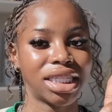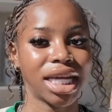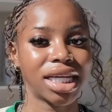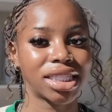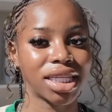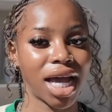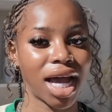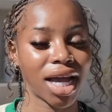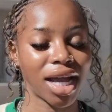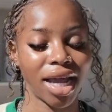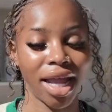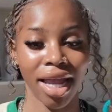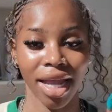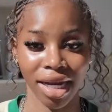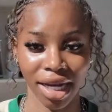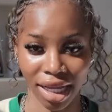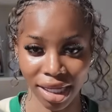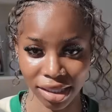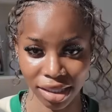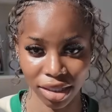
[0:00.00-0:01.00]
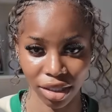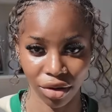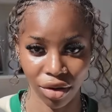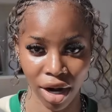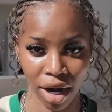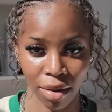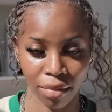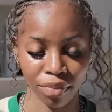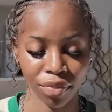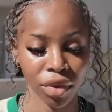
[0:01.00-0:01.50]
TikTok and
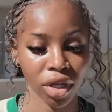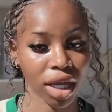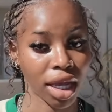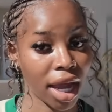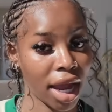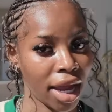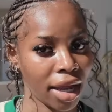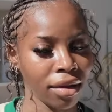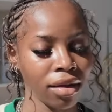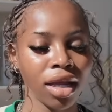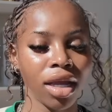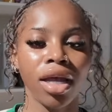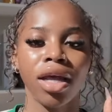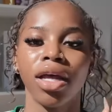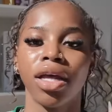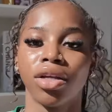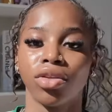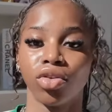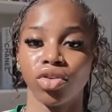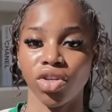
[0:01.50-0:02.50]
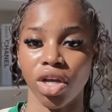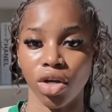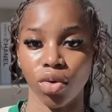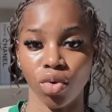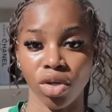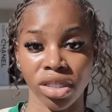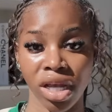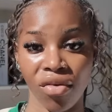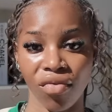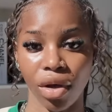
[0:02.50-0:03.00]
Instagram. Okay, those are the
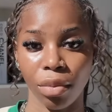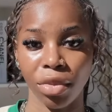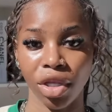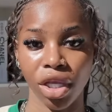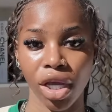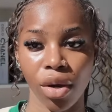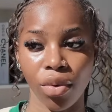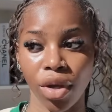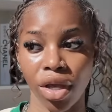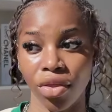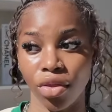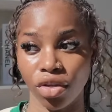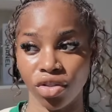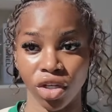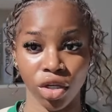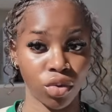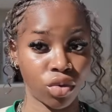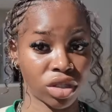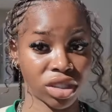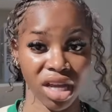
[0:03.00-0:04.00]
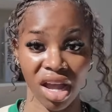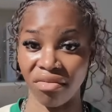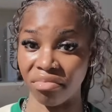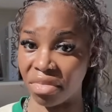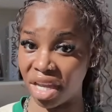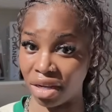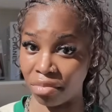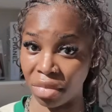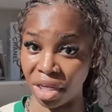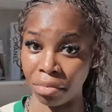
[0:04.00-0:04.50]
ones I'm familiar with, those are the ones that
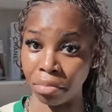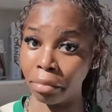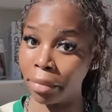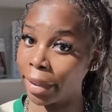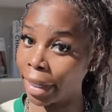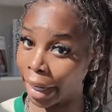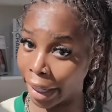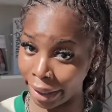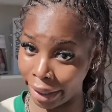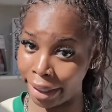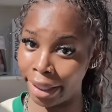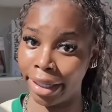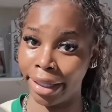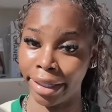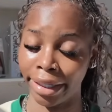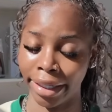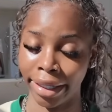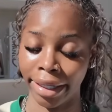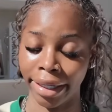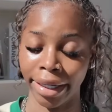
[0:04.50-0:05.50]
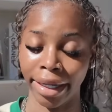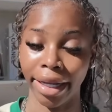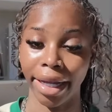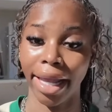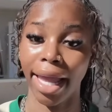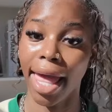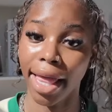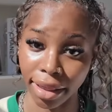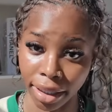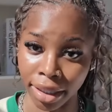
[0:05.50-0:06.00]
made me money.
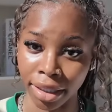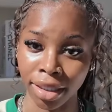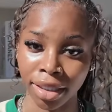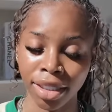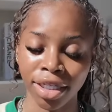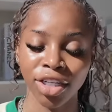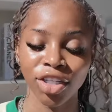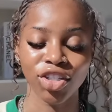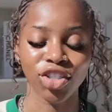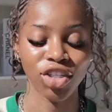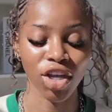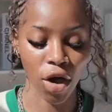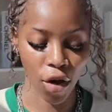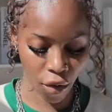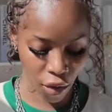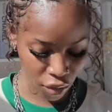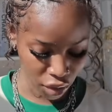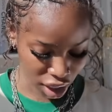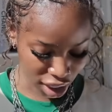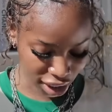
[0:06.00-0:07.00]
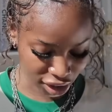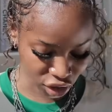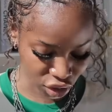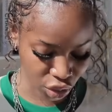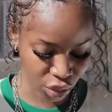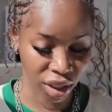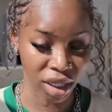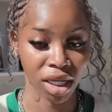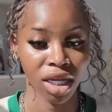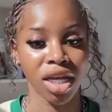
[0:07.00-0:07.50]
Hella. So let's
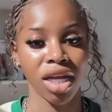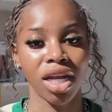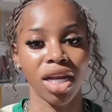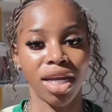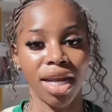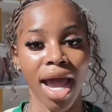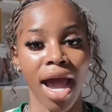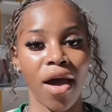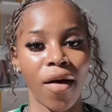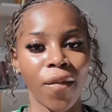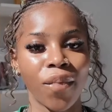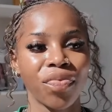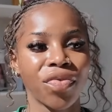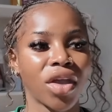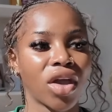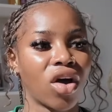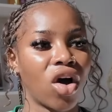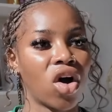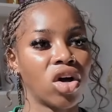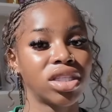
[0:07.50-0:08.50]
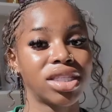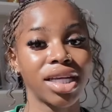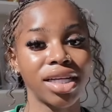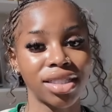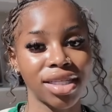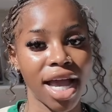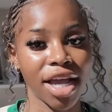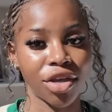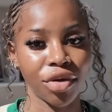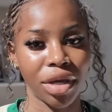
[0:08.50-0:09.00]
do it. Now, on
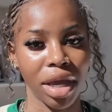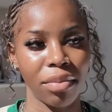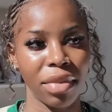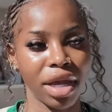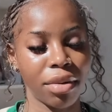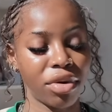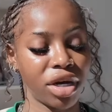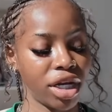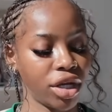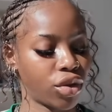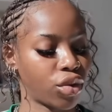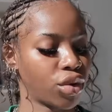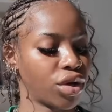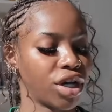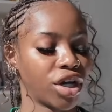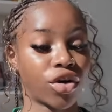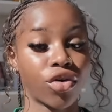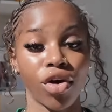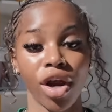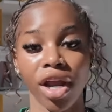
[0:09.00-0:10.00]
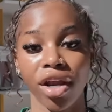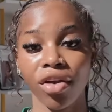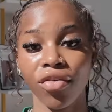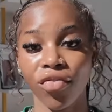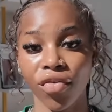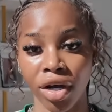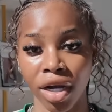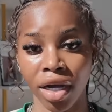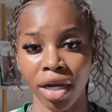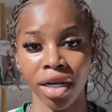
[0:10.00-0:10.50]
TikTok, you can make money through the Creator
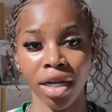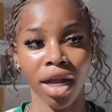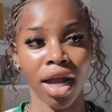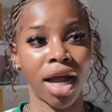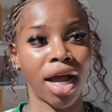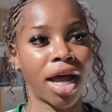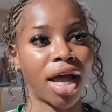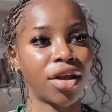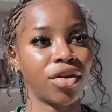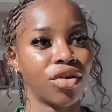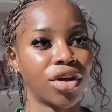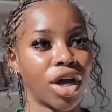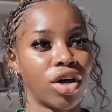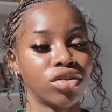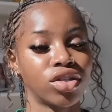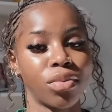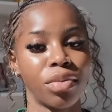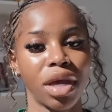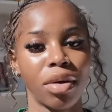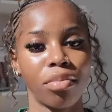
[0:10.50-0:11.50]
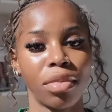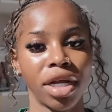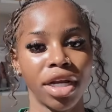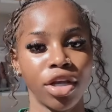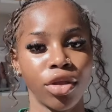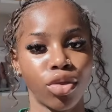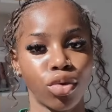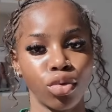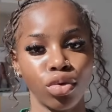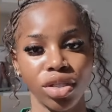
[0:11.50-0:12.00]
Fund and you can also make
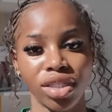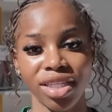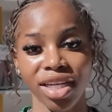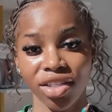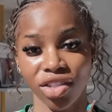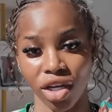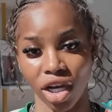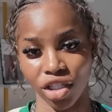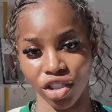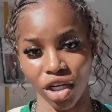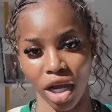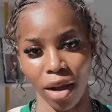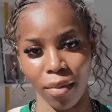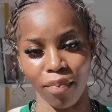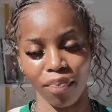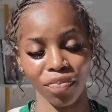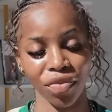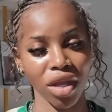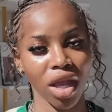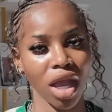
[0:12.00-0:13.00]
money through TikTok Shop.